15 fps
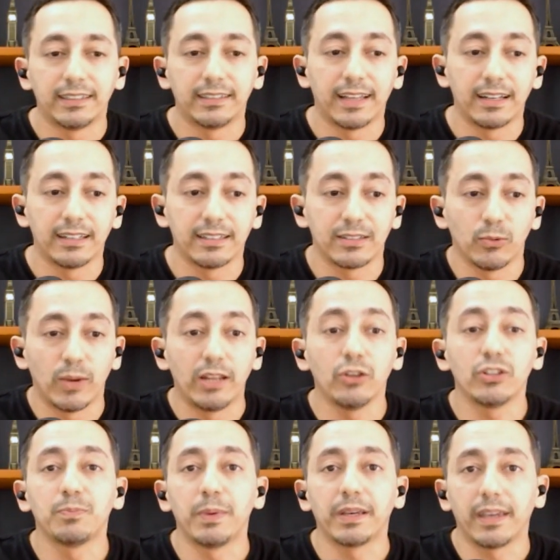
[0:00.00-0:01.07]
That is, when
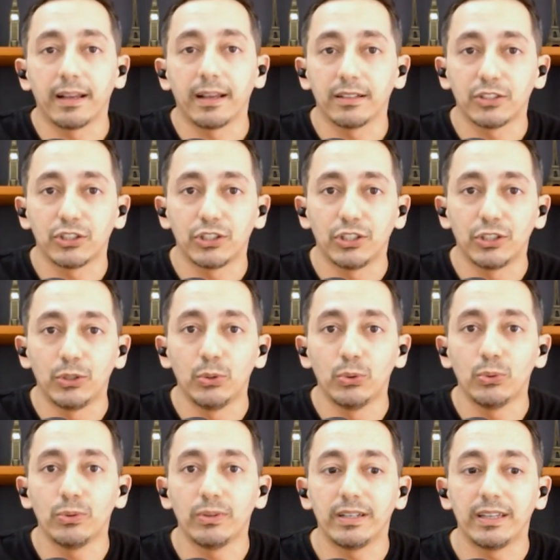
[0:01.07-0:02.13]
you speak English,
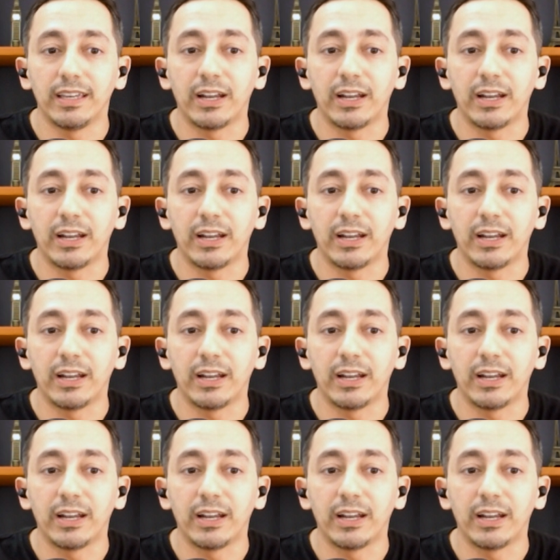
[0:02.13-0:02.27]
you